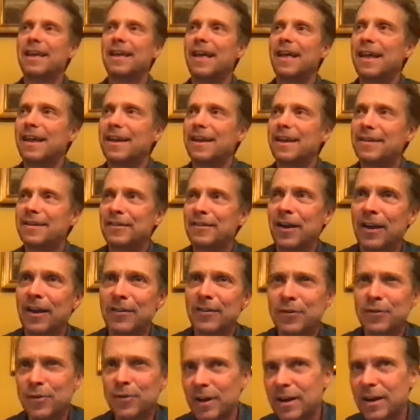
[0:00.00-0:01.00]
And
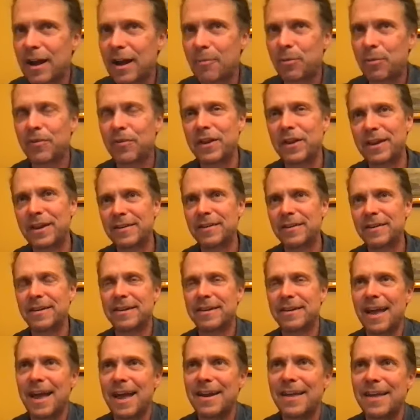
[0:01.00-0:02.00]
so he did a couple, and then he did it
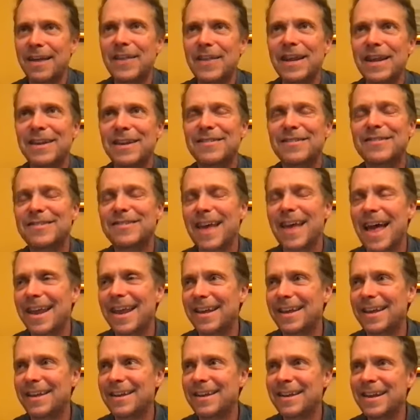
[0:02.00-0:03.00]
again, and then he said
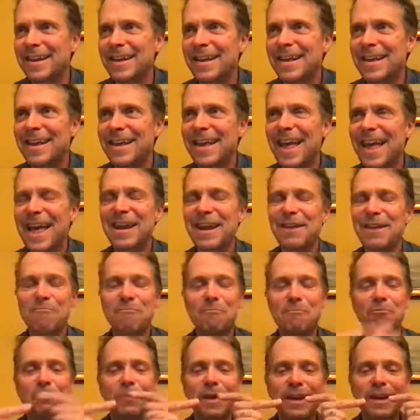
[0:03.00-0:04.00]
it, and a
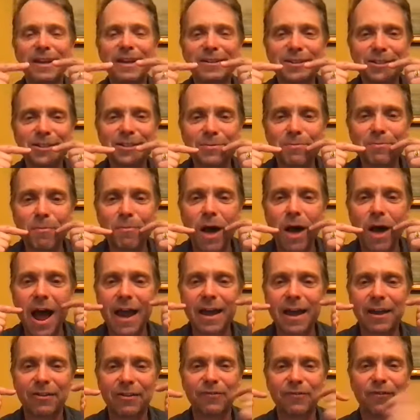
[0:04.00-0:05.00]
big
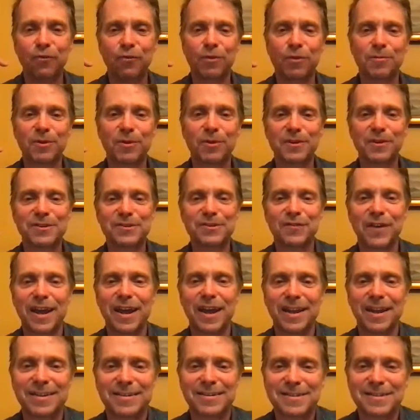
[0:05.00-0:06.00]
smile formed on his
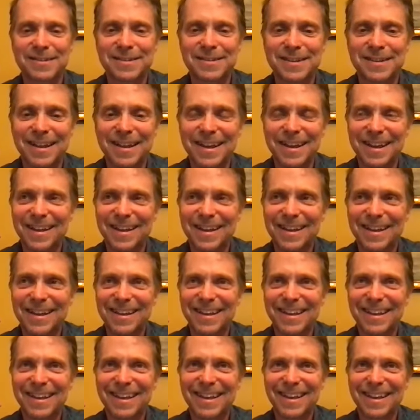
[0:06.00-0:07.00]
face
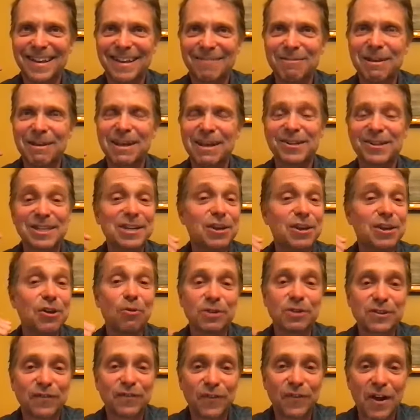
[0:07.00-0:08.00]
because he knew it
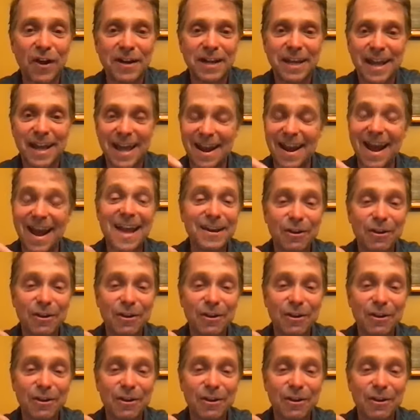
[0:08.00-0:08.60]
was funny, and I